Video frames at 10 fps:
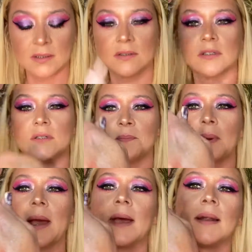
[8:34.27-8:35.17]
Just
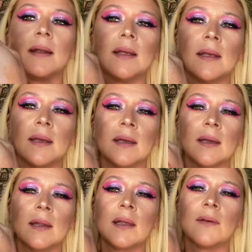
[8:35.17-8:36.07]
pat it
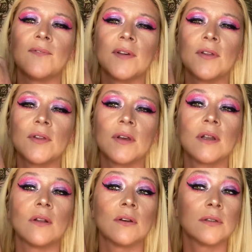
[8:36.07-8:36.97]
in. It feels good.
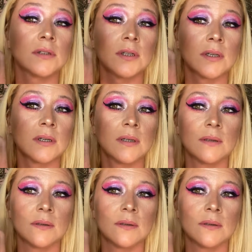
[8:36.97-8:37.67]
It looks good.